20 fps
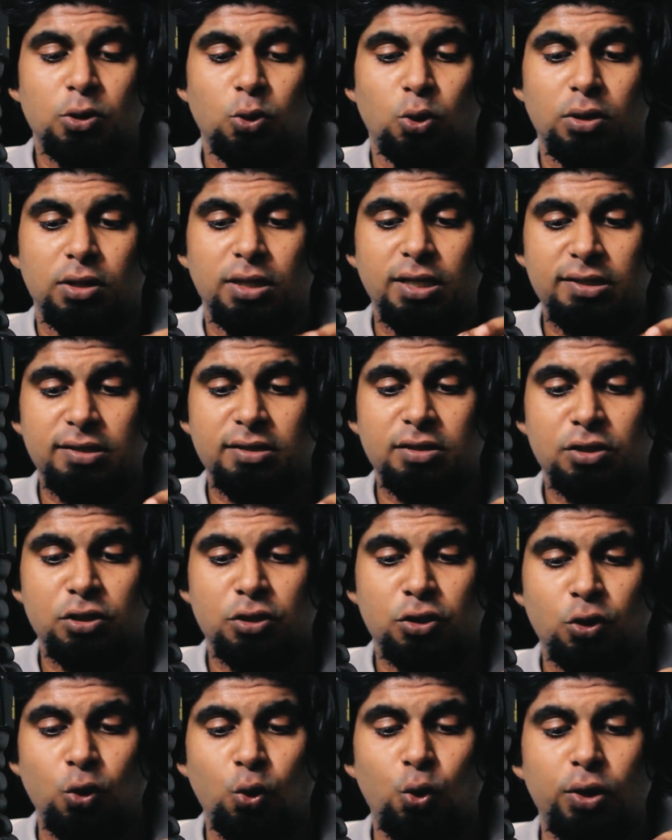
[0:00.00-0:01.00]
So this
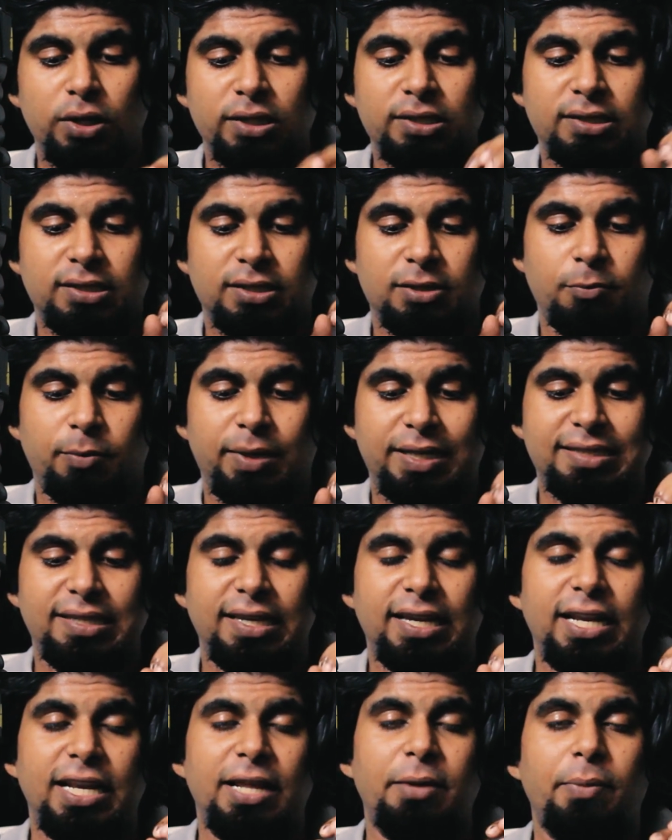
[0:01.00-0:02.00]
shoe is
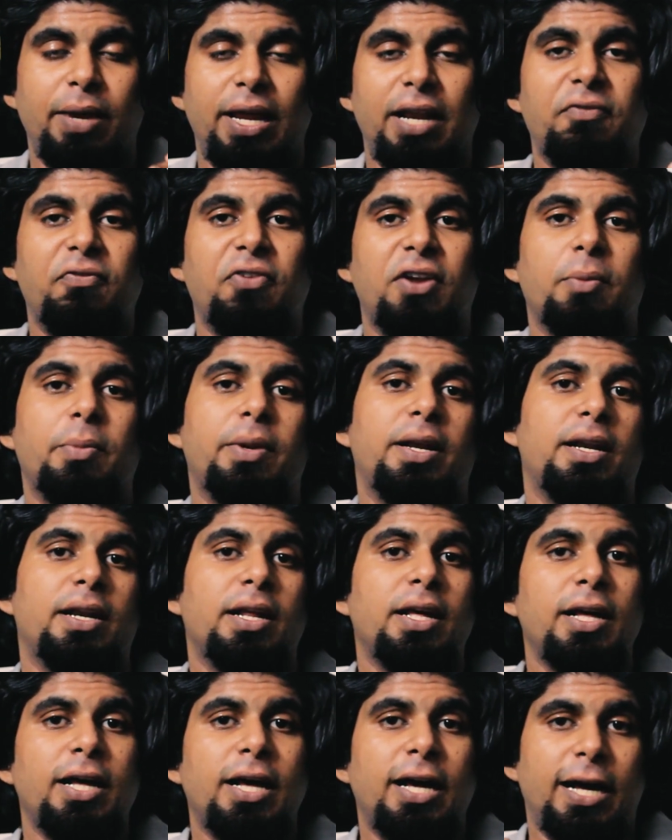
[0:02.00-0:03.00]
basically made from
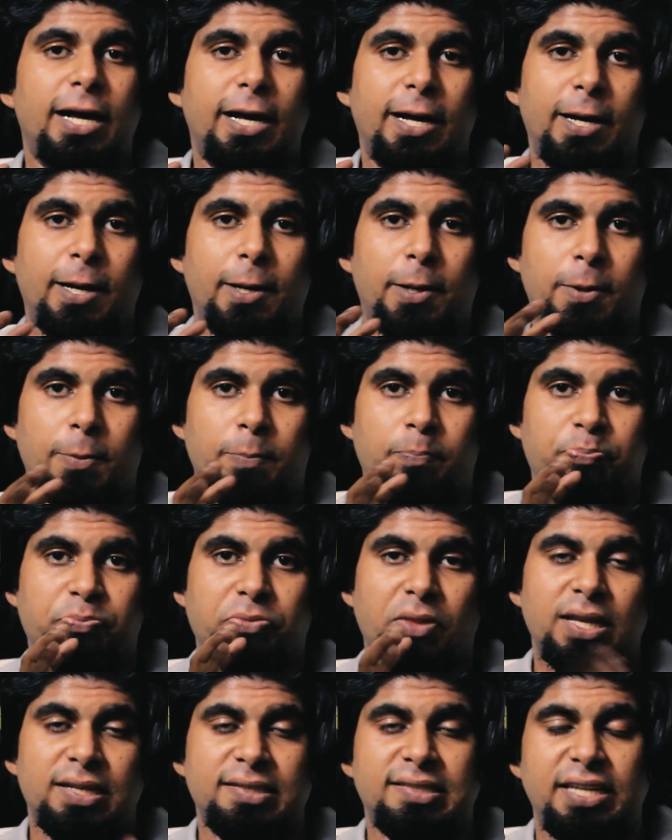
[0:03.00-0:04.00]
an
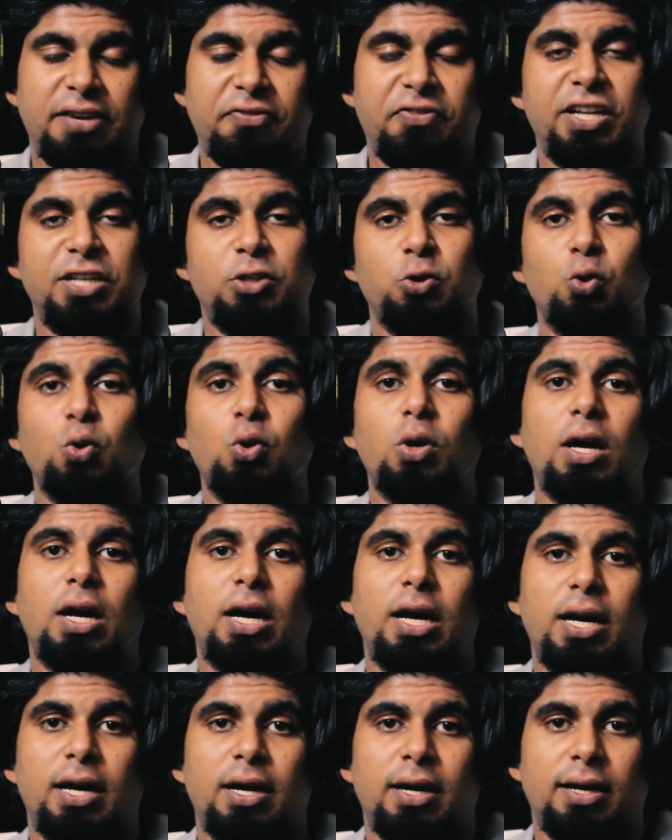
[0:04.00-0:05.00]
safety shoe
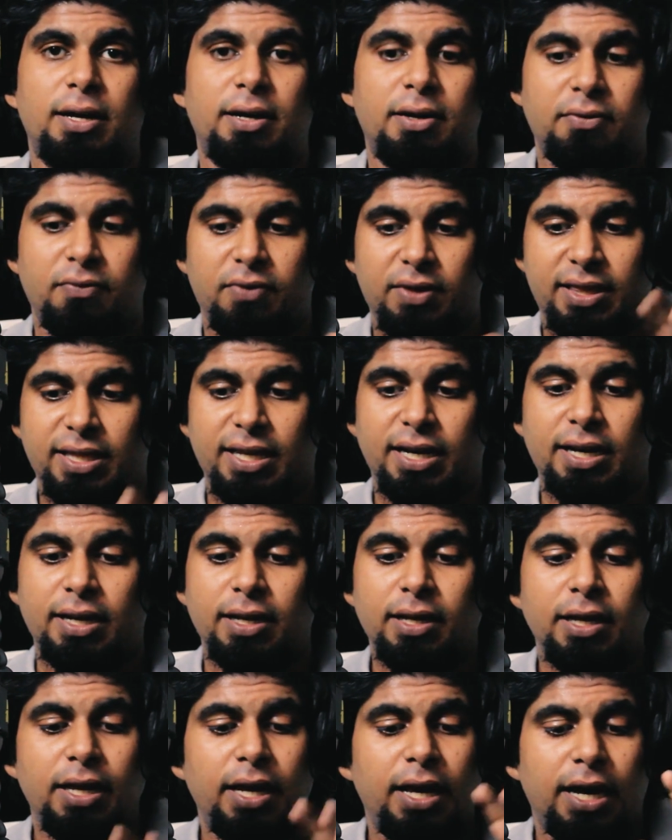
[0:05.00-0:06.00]
with
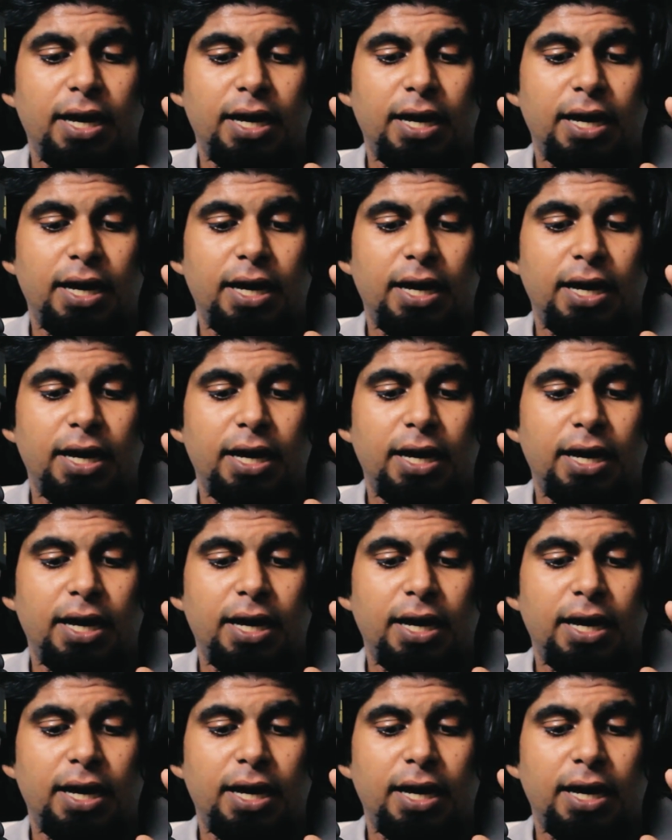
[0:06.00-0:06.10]
an